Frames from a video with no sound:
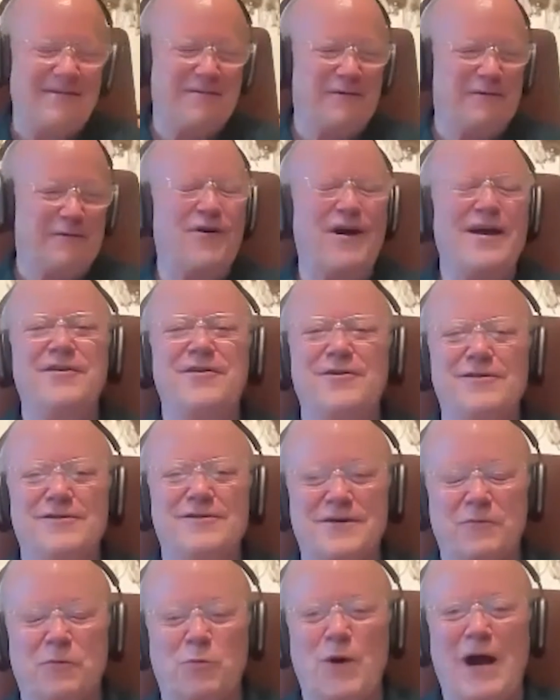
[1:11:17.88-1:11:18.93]
a friend
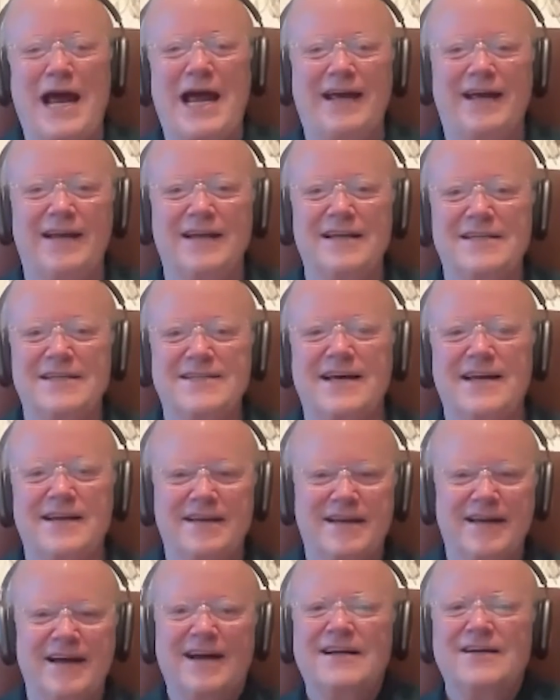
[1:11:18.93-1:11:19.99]
who's a wag, and he said,
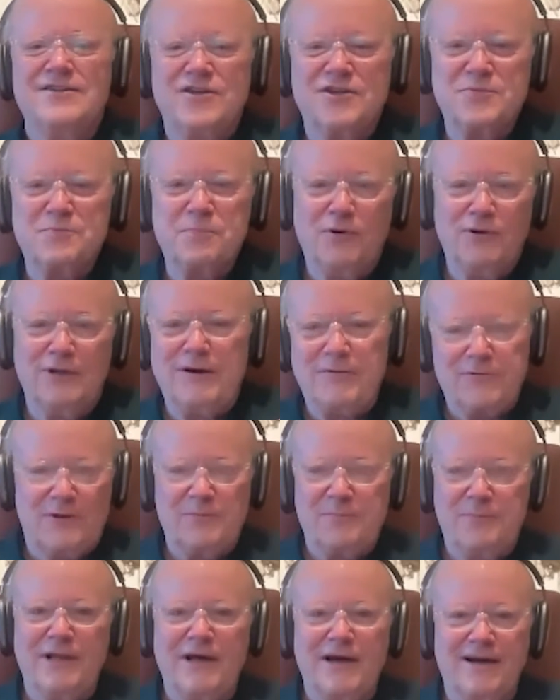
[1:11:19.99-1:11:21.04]
"Just pull out the
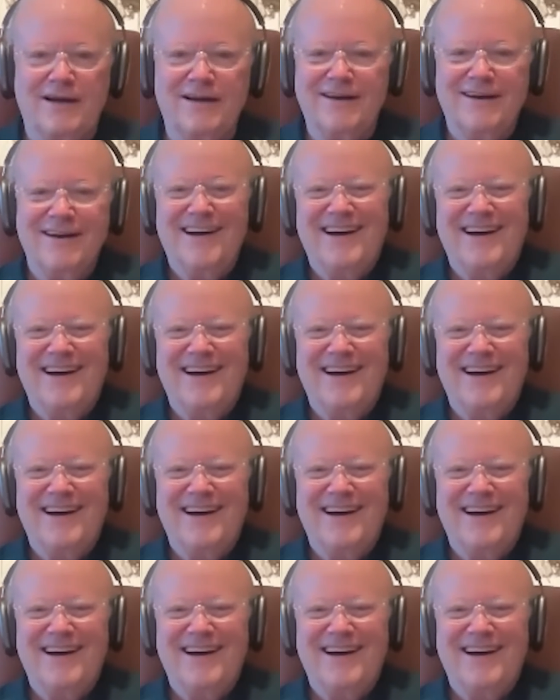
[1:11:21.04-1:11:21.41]
plug."